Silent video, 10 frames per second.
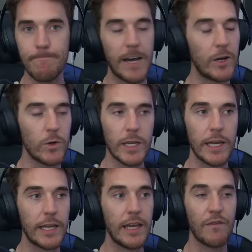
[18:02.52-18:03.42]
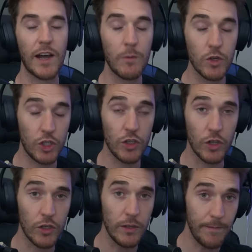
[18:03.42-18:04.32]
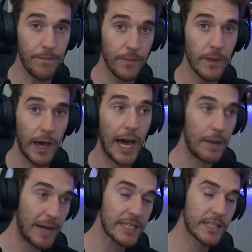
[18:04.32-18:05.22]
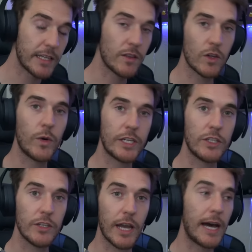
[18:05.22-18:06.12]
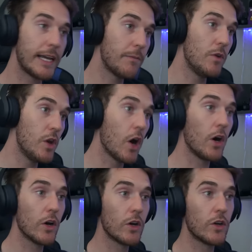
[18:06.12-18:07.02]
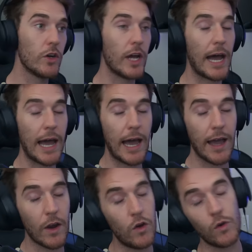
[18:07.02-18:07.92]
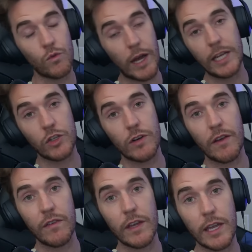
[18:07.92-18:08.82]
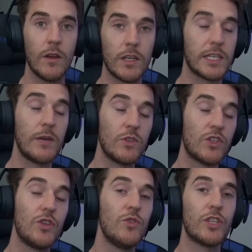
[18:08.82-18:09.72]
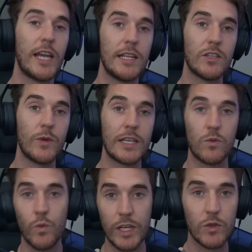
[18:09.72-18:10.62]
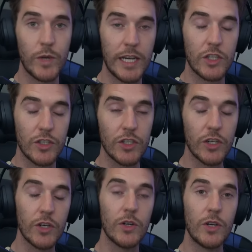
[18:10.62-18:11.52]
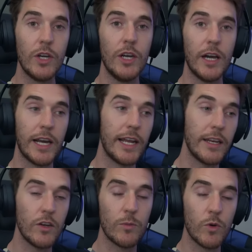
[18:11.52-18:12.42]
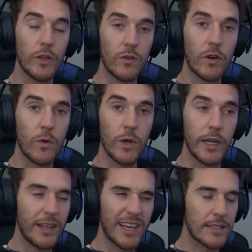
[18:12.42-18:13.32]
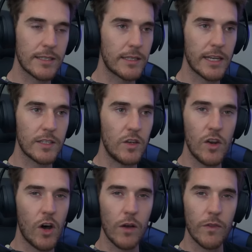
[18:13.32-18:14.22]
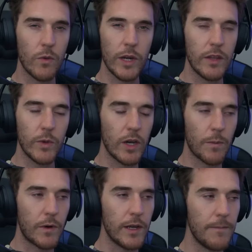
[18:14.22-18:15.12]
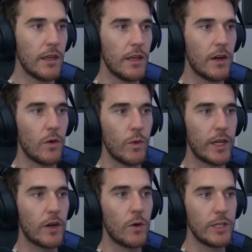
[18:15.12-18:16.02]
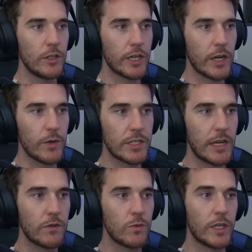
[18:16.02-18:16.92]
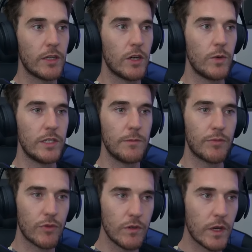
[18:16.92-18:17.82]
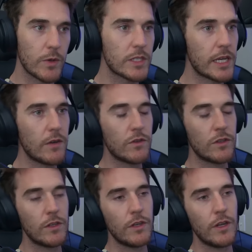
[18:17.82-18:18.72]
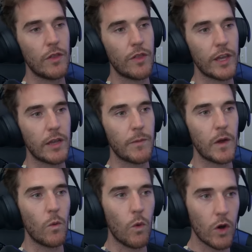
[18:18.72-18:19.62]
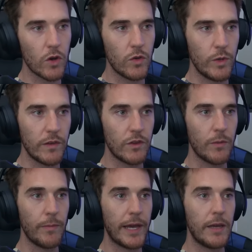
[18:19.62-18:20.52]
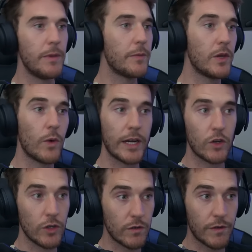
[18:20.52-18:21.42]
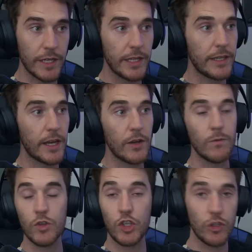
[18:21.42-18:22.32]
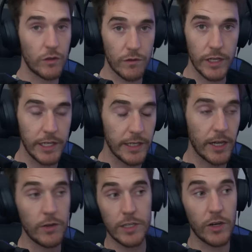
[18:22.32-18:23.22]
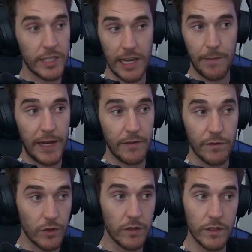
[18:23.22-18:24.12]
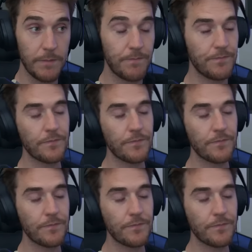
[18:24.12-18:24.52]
I don't care. If I'm unsure, I'm asking the question. I am not going to go right traffic because I was too scared to ask which way I should go and I ended up going the wrong way. That's that's not the way that we operate. You know, we can always look at ourselves and we can always improve ourselves and and think about what could we have done better. Maybe Juan could have written it down, should have written it down. He's got his iPad in front of him